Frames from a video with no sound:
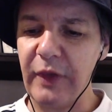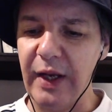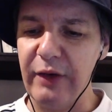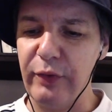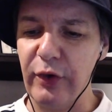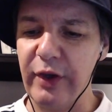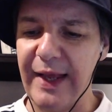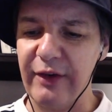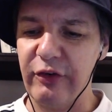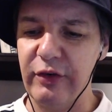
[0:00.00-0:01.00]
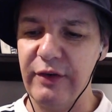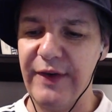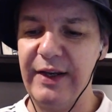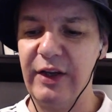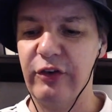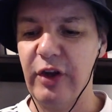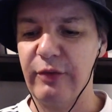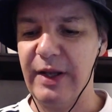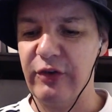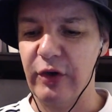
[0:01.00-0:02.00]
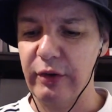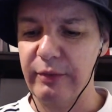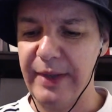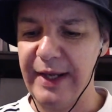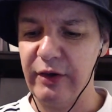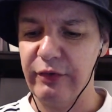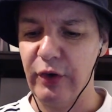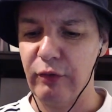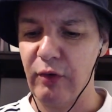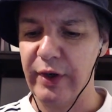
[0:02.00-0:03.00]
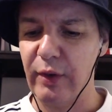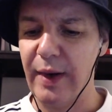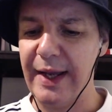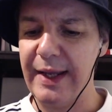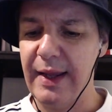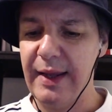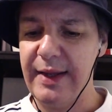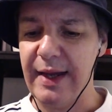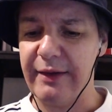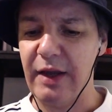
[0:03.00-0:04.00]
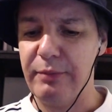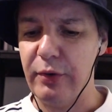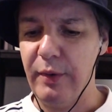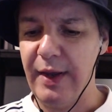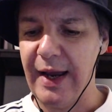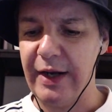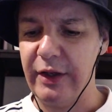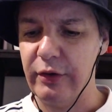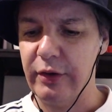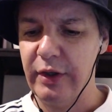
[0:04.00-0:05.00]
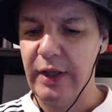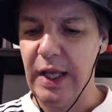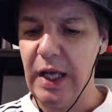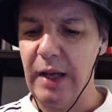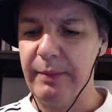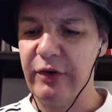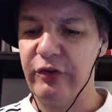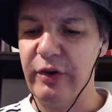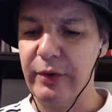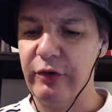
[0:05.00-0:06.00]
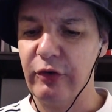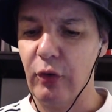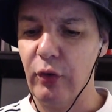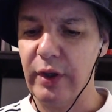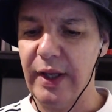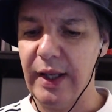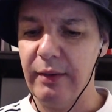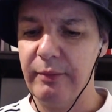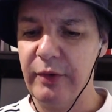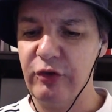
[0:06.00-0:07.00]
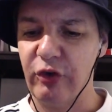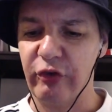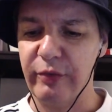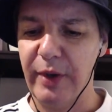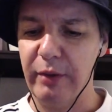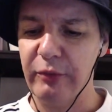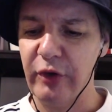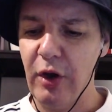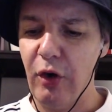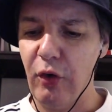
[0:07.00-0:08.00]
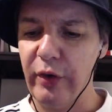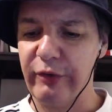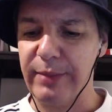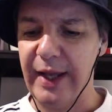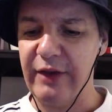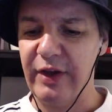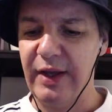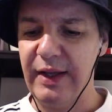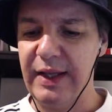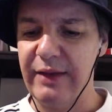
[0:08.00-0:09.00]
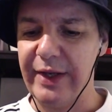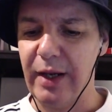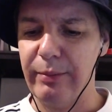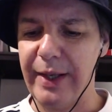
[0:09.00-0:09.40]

if we look at that, defending as those players that got pinged for not rolling away, yeah, Kepu, Hannigan, Simmons, or Johnson Holmes, all those players giving up